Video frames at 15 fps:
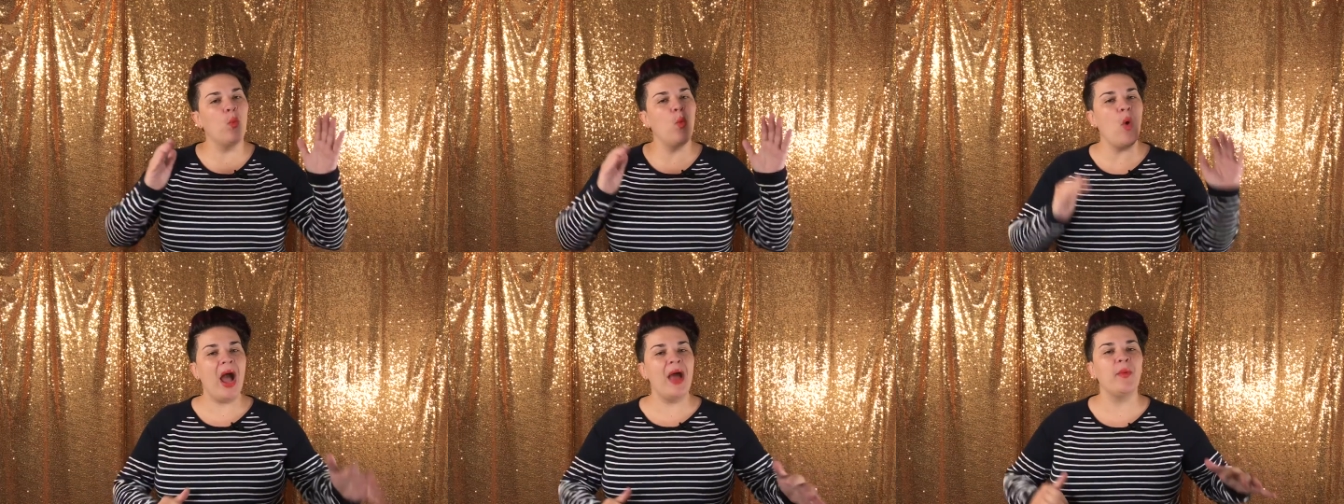
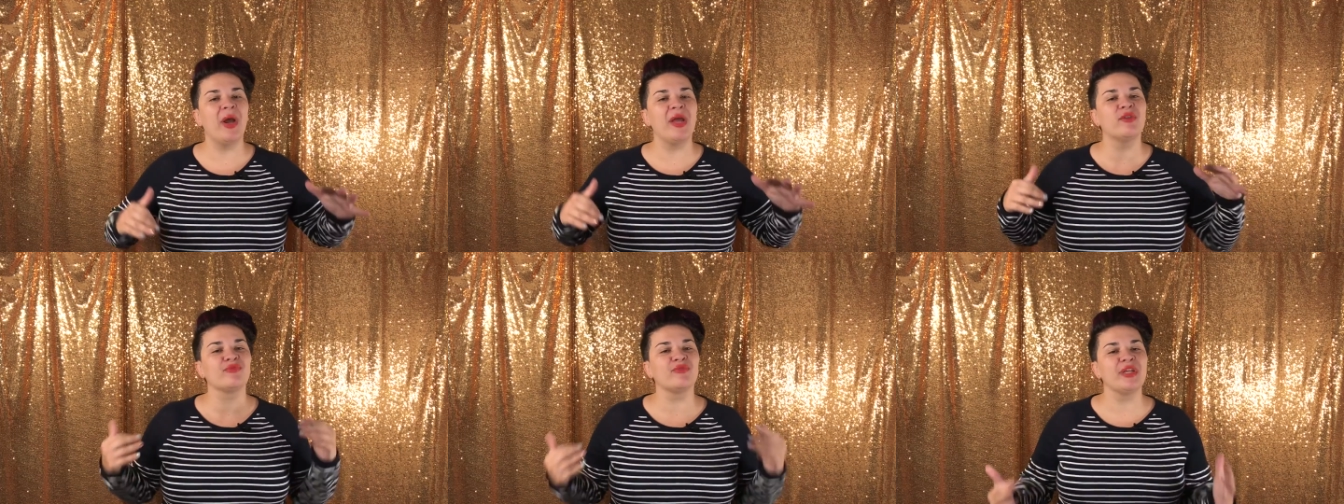What
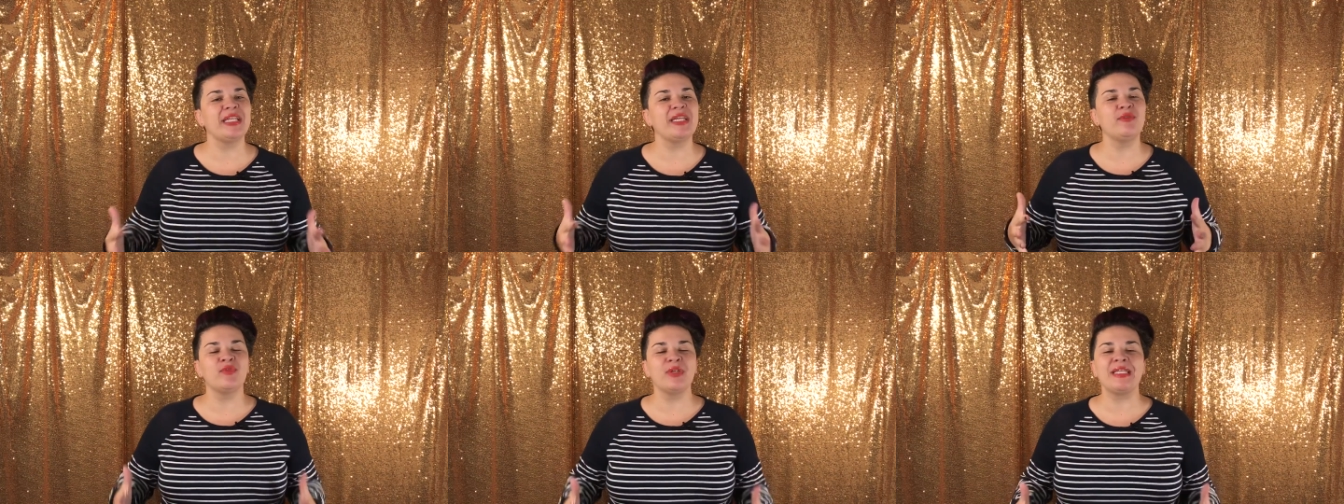went
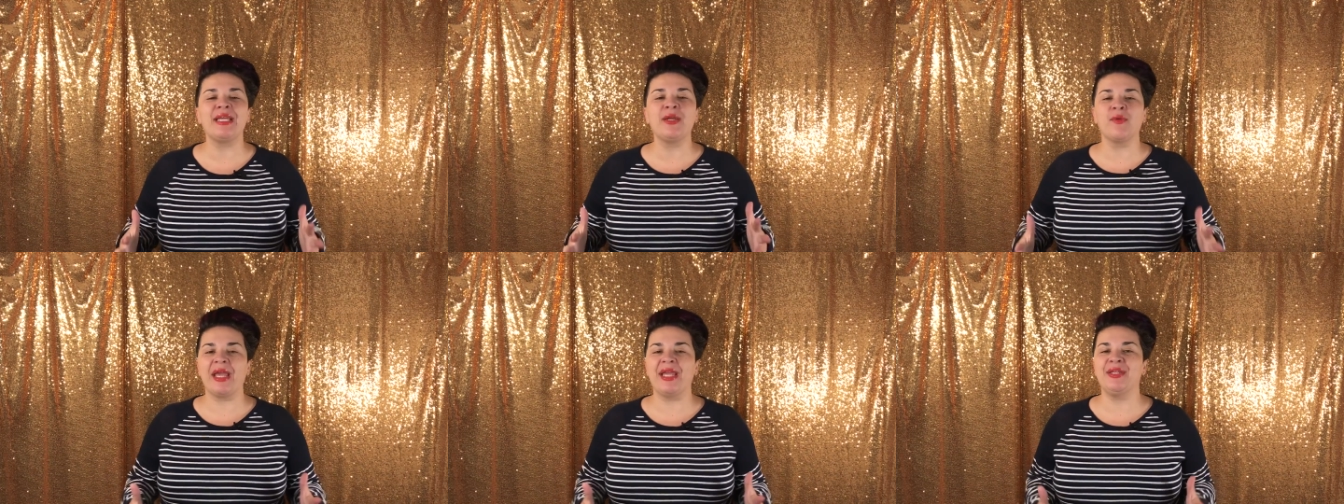really,
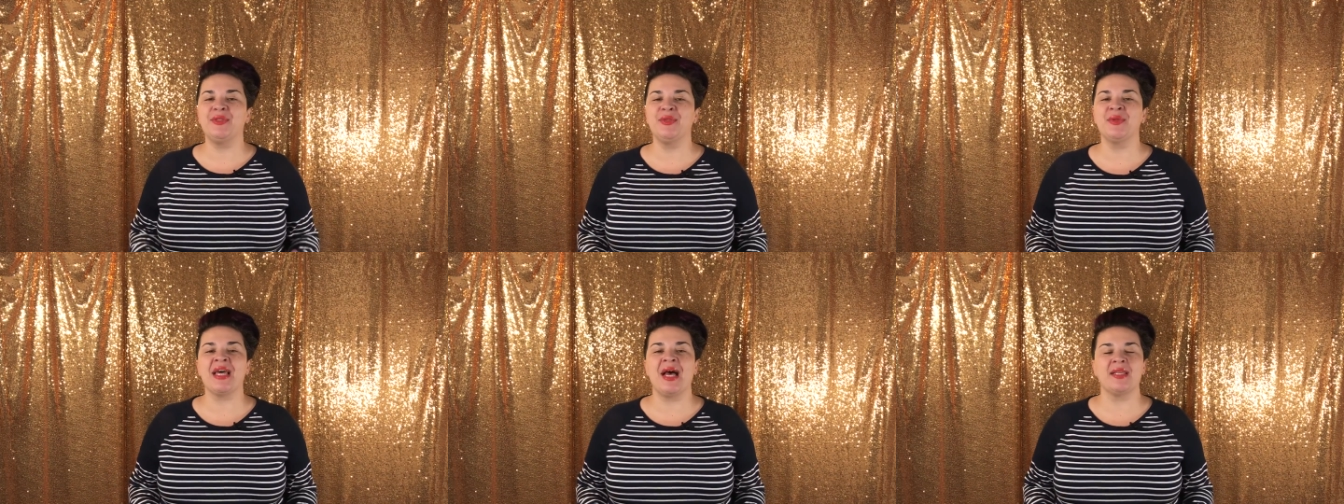really great in
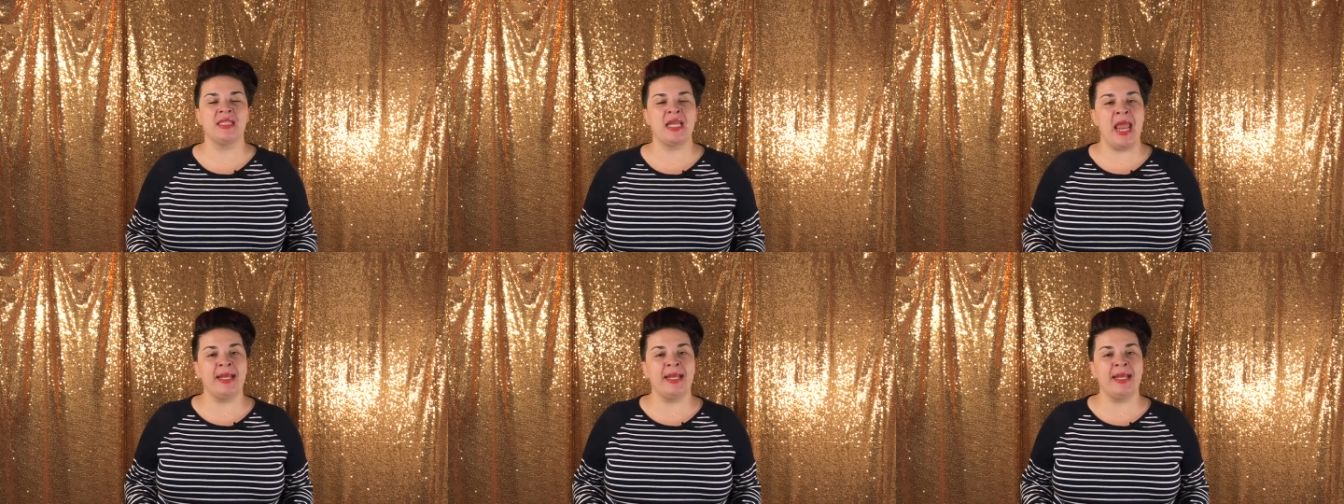two thousand